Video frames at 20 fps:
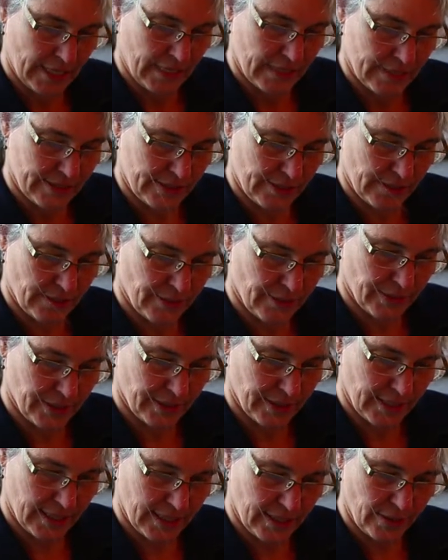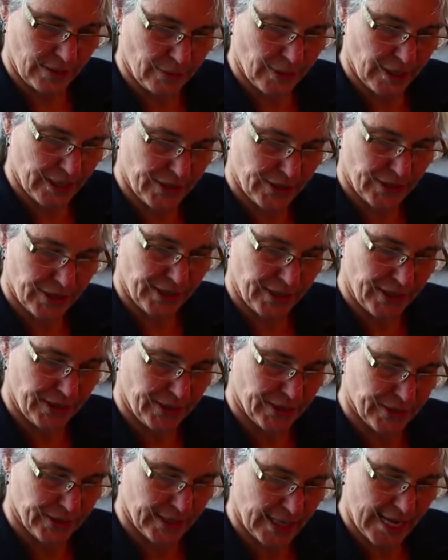So you want
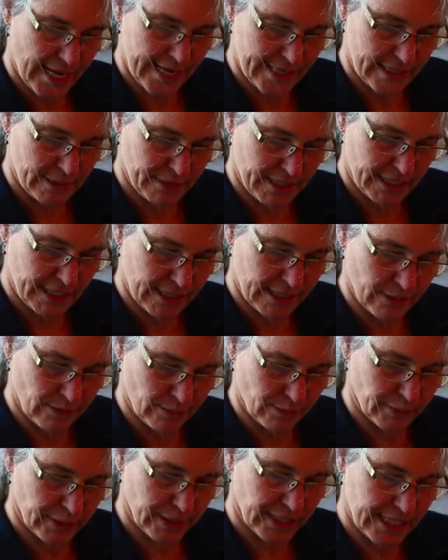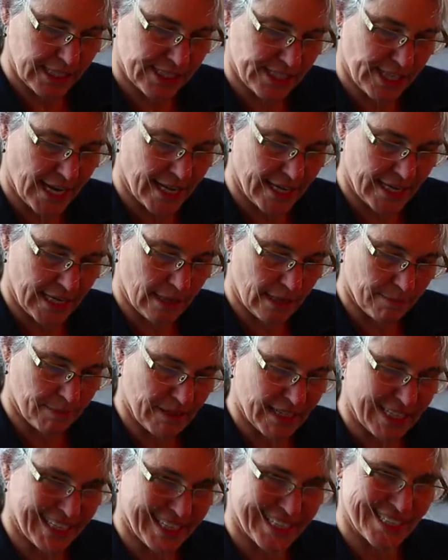your line to be really shaky,
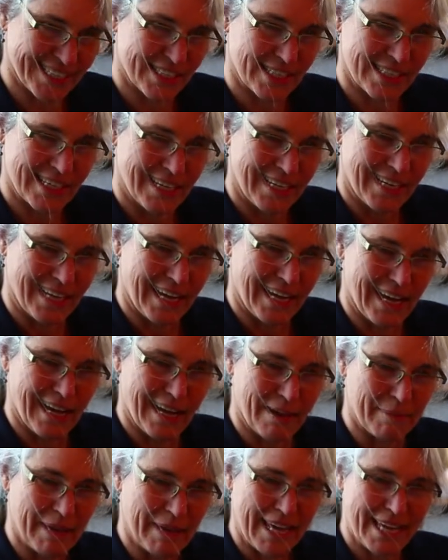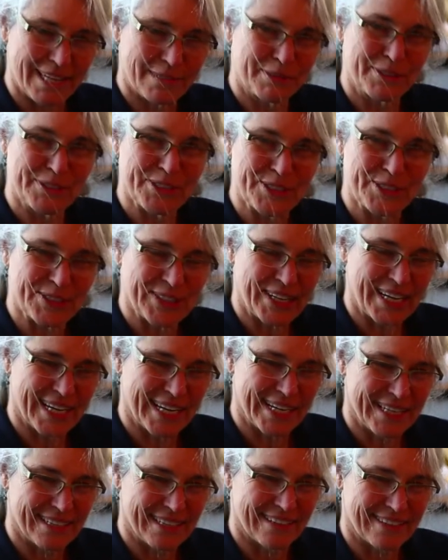because animals are
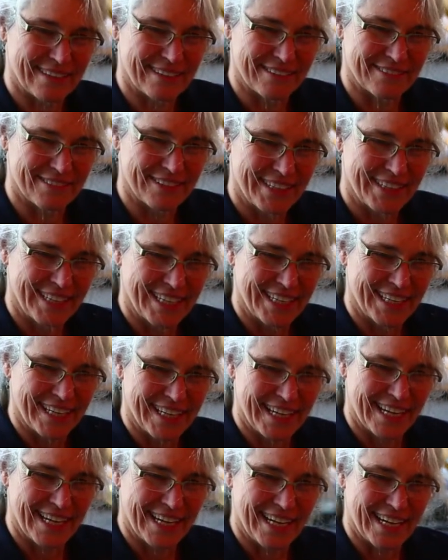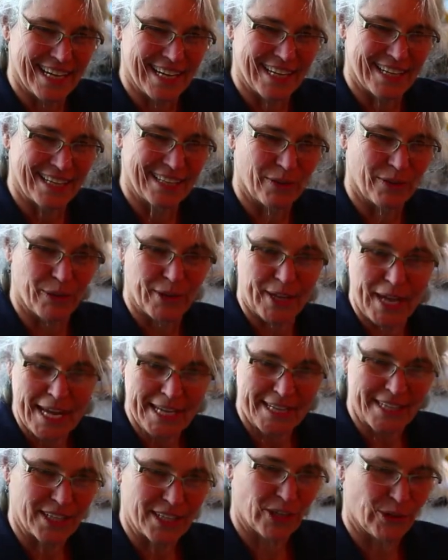kind of
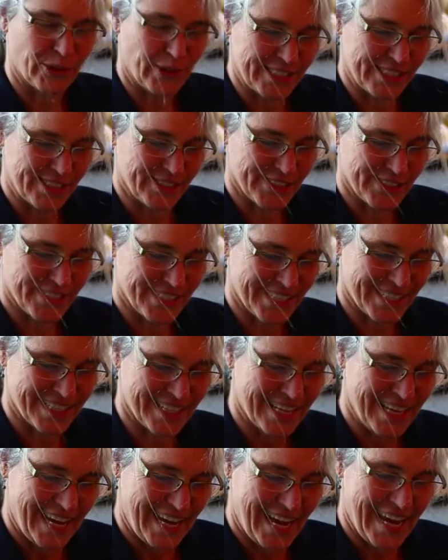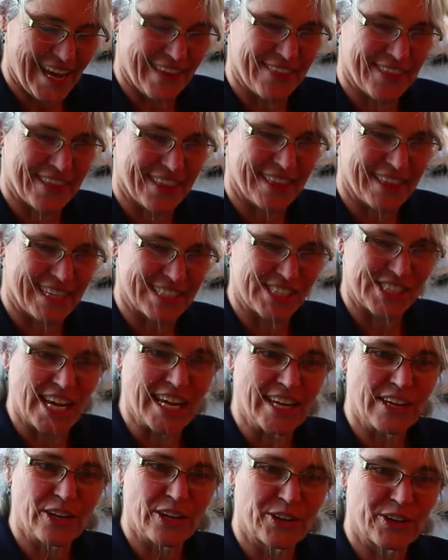organic creatures, and the
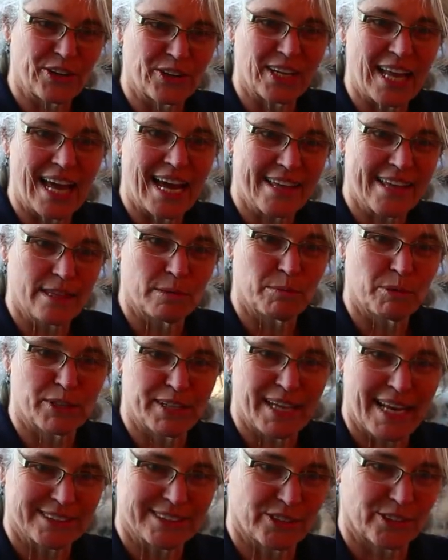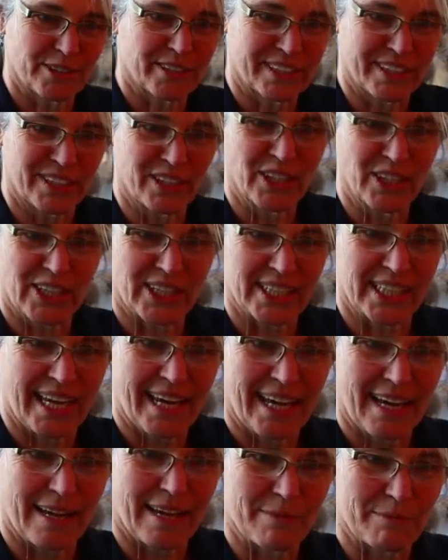shakier your line, the more natural it'll look
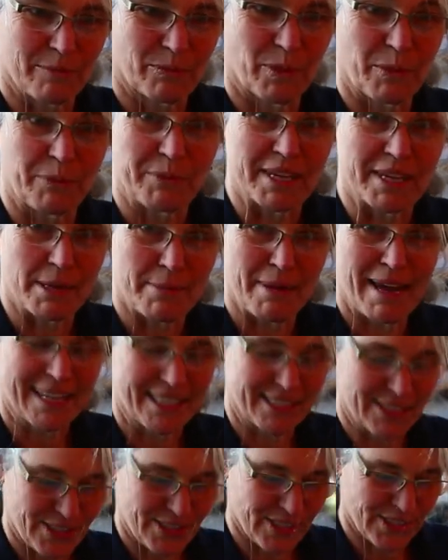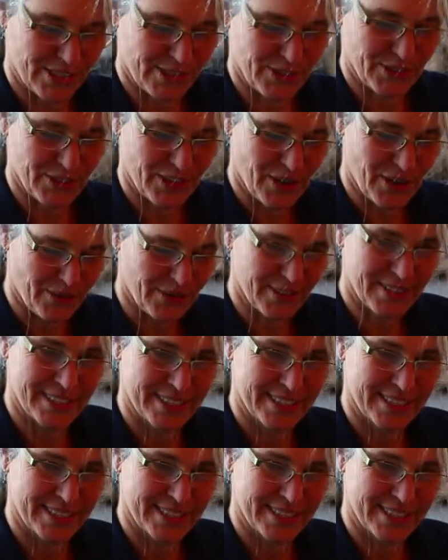when we get back into the studio.